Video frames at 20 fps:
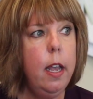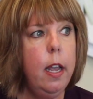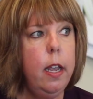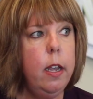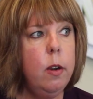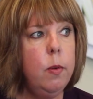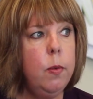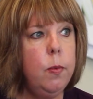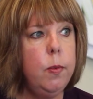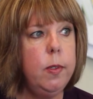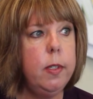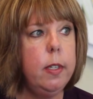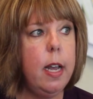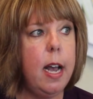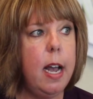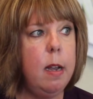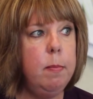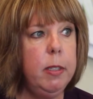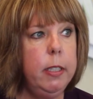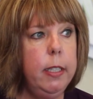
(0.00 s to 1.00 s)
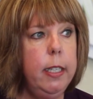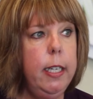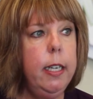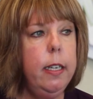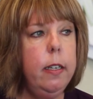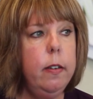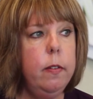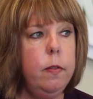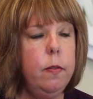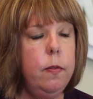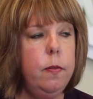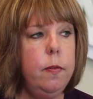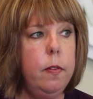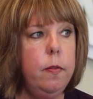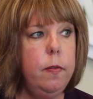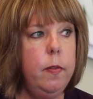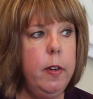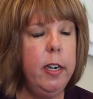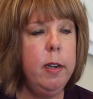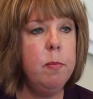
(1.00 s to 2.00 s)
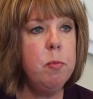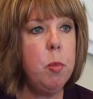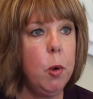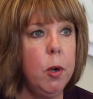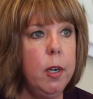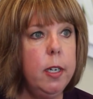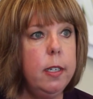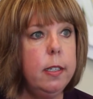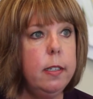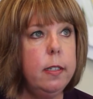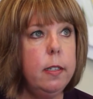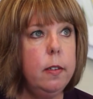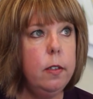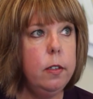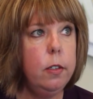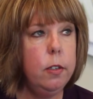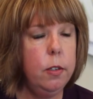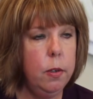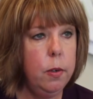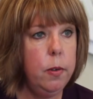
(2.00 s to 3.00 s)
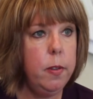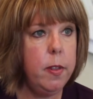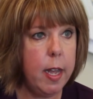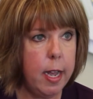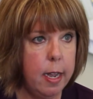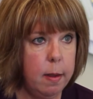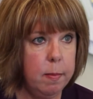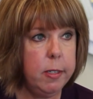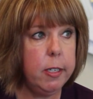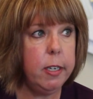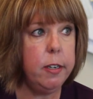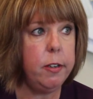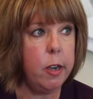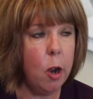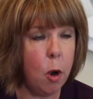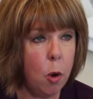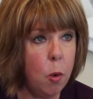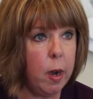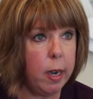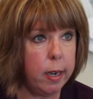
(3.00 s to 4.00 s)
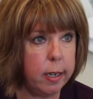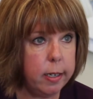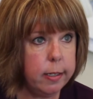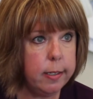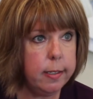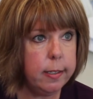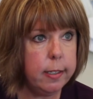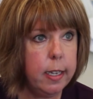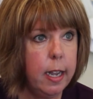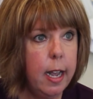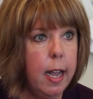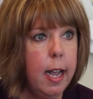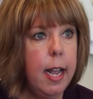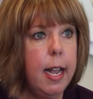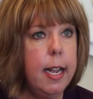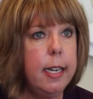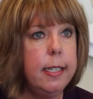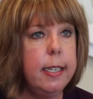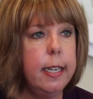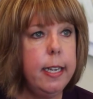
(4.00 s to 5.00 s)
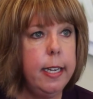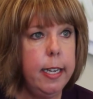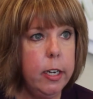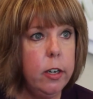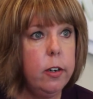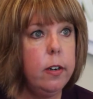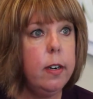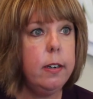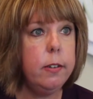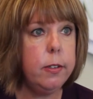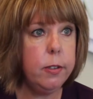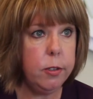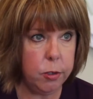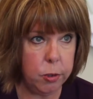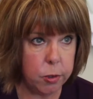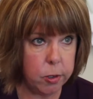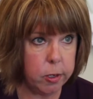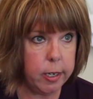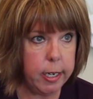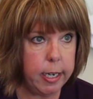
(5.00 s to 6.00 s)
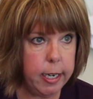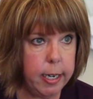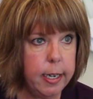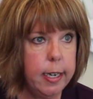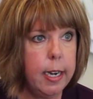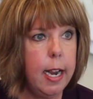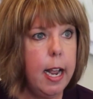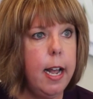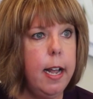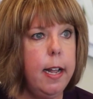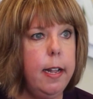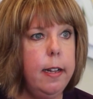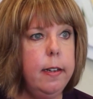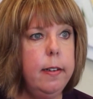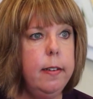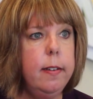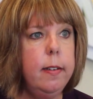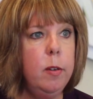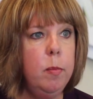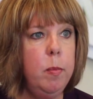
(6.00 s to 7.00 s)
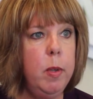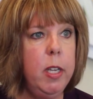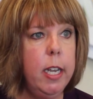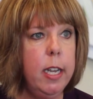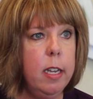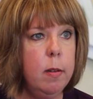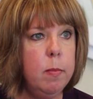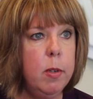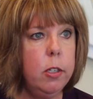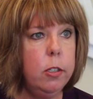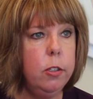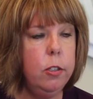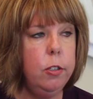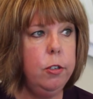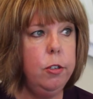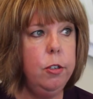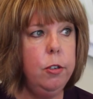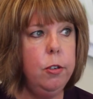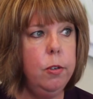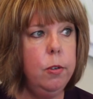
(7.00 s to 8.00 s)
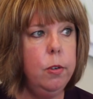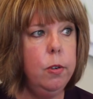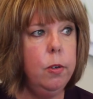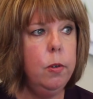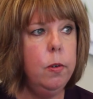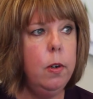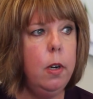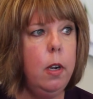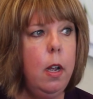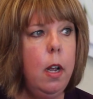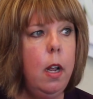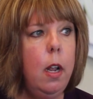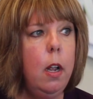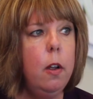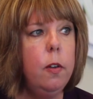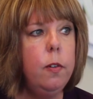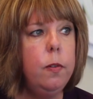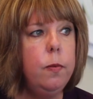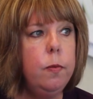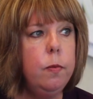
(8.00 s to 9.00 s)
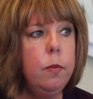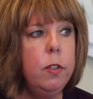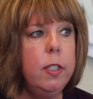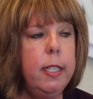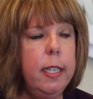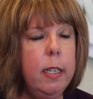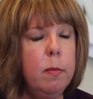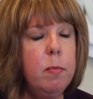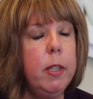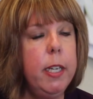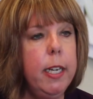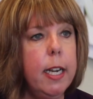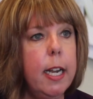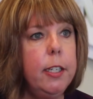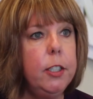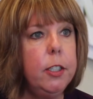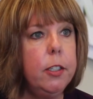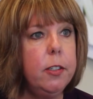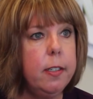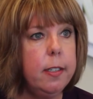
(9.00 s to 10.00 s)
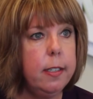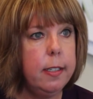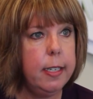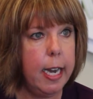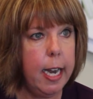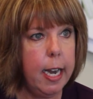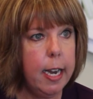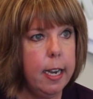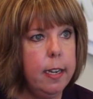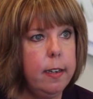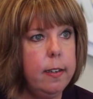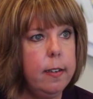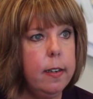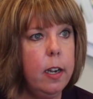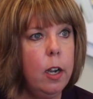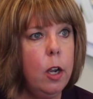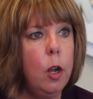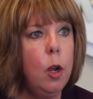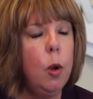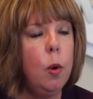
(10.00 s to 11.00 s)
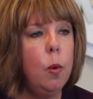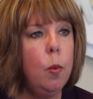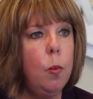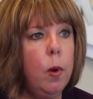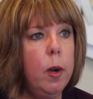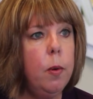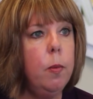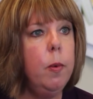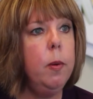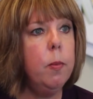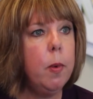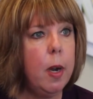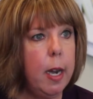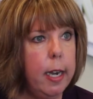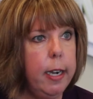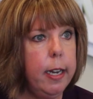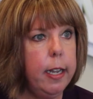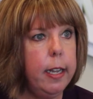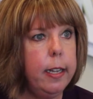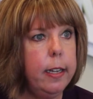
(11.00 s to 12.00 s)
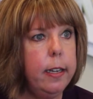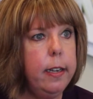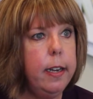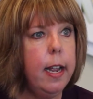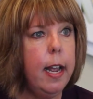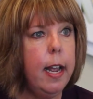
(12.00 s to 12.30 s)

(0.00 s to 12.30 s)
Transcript: It was, I believe, very important to them to know us and to hear our story and to be able to deeply understand what we wanted.